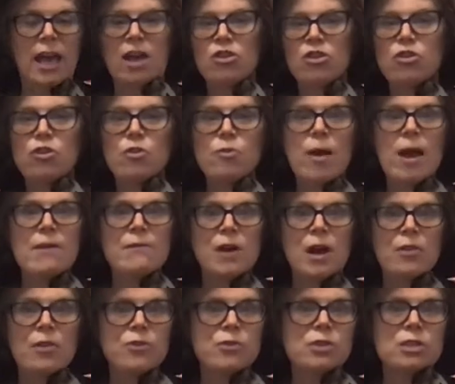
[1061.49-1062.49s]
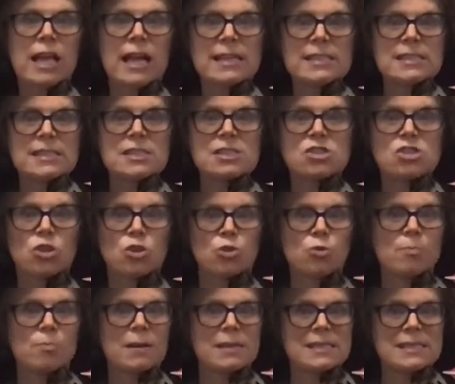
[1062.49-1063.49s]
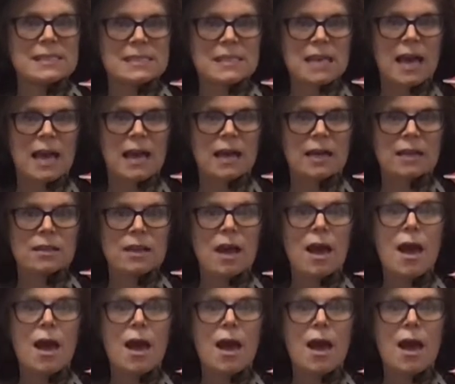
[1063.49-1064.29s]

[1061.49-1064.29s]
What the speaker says: and you have other classes that you must attend.